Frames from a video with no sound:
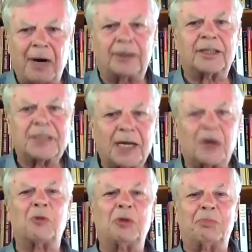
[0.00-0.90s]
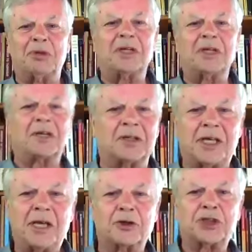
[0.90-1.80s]
about the terrible political
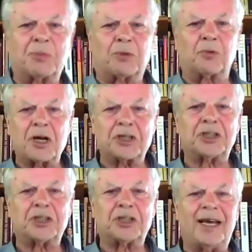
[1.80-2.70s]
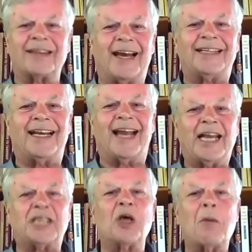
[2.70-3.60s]
leadership that Russia had in the
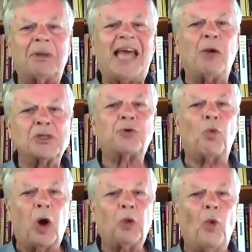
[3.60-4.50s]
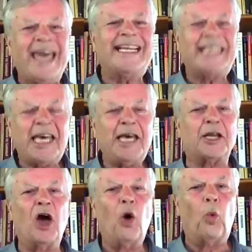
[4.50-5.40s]
1990s, but that was what we
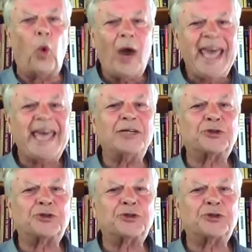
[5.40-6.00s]
did. We